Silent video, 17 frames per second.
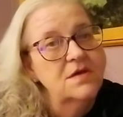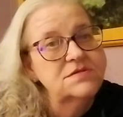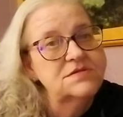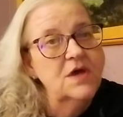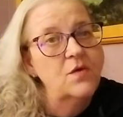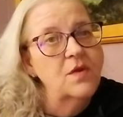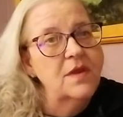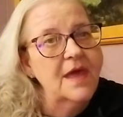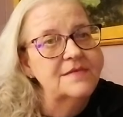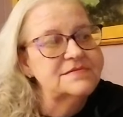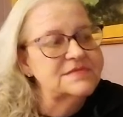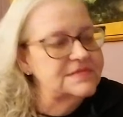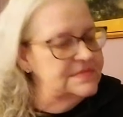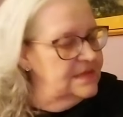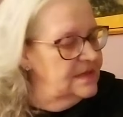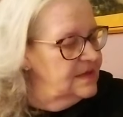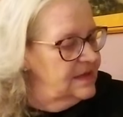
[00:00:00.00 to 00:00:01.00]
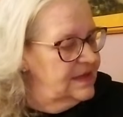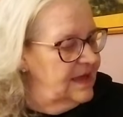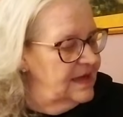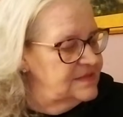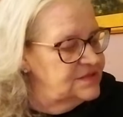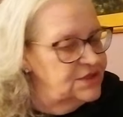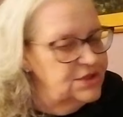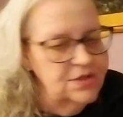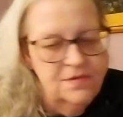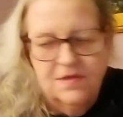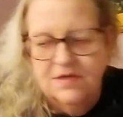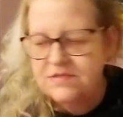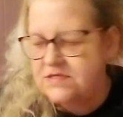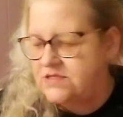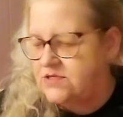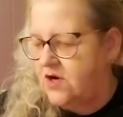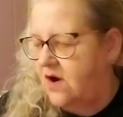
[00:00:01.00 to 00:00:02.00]
So let's get to the
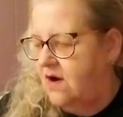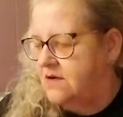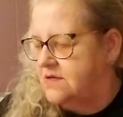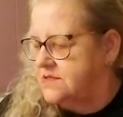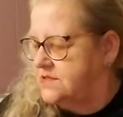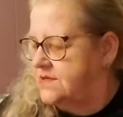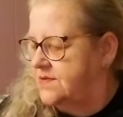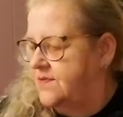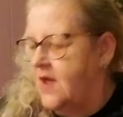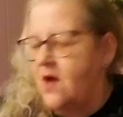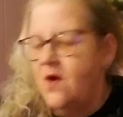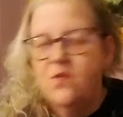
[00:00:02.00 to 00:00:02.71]
starts.